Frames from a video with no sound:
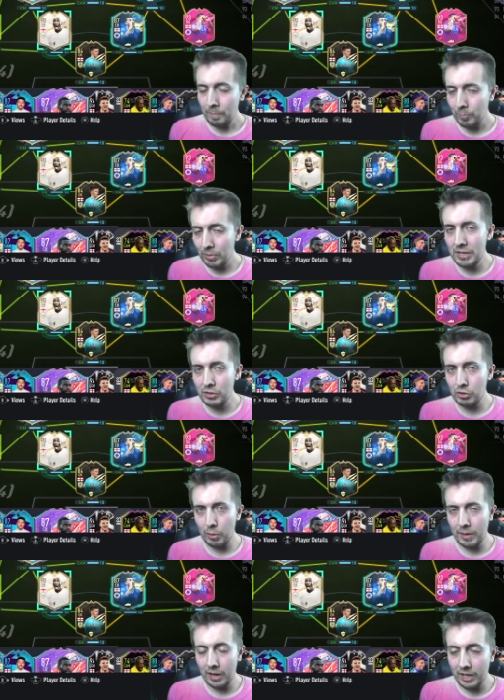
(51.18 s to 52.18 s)
please do drop
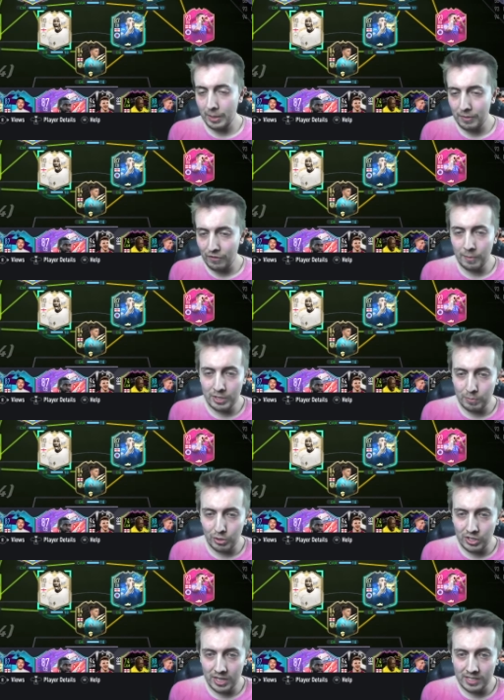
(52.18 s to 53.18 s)
a like that'd be very much
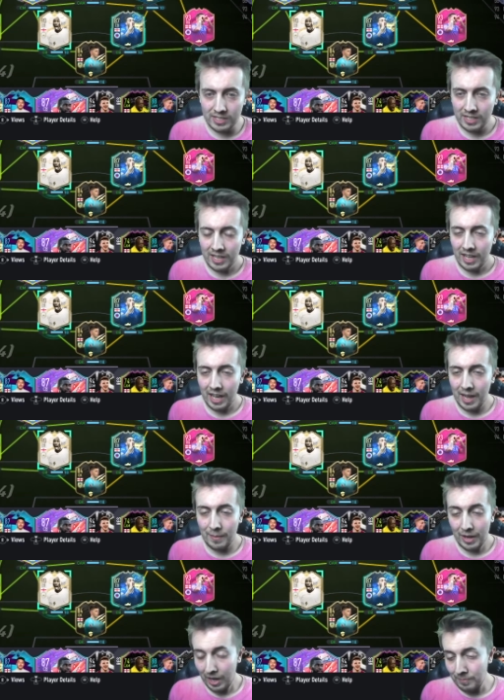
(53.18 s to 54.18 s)
appreciated uh,
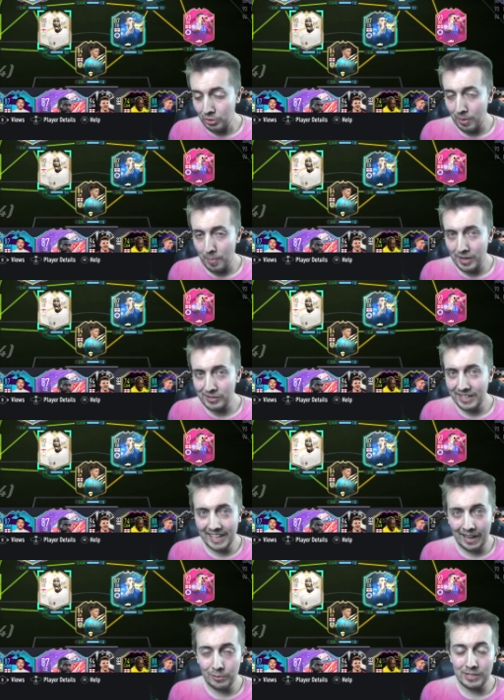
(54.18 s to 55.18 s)
i am trying my best to get
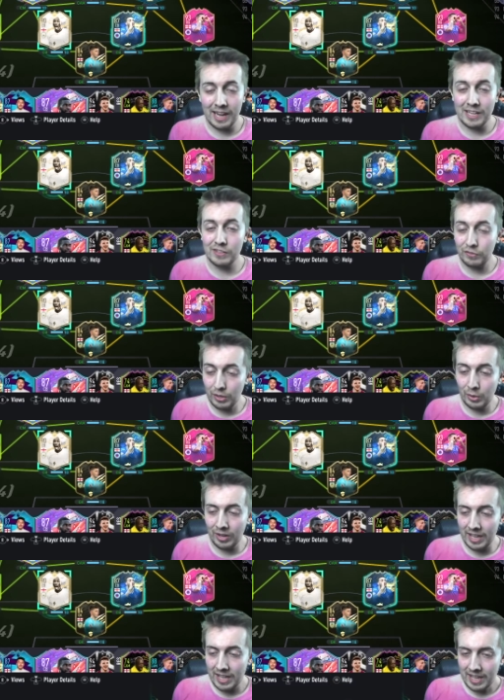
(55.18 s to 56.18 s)
it out as
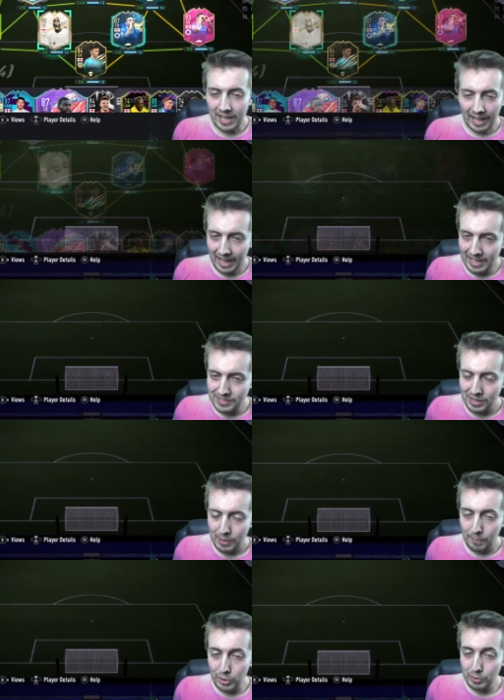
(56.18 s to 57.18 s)
frequently as
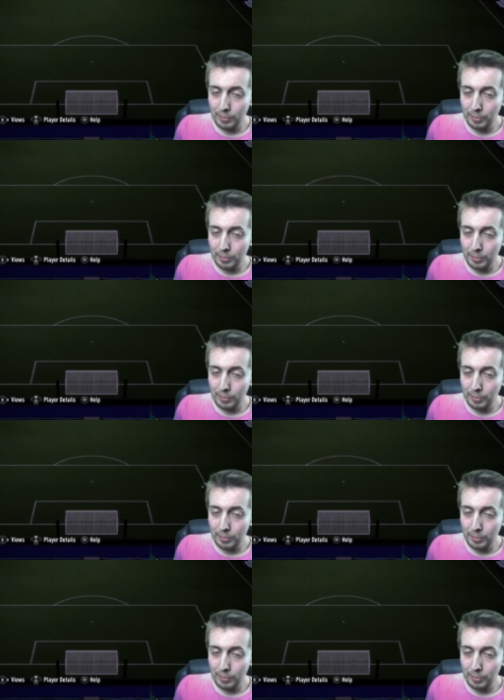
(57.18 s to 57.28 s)
possible.